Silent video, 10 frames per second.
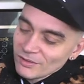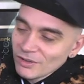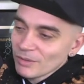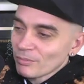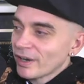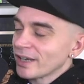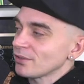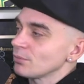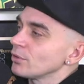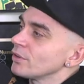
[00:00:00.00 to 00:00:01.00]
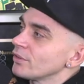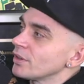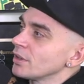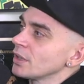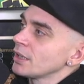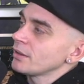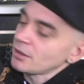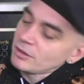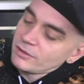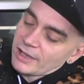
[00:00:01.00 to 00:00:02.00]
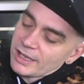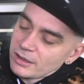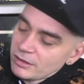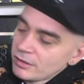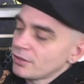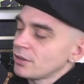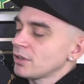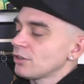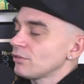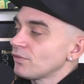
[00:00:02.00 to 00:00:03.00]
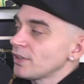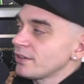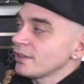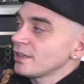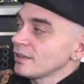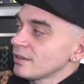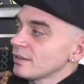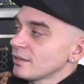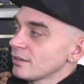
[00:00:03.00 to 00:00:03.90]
certain brands and whatnot that that take the graffiti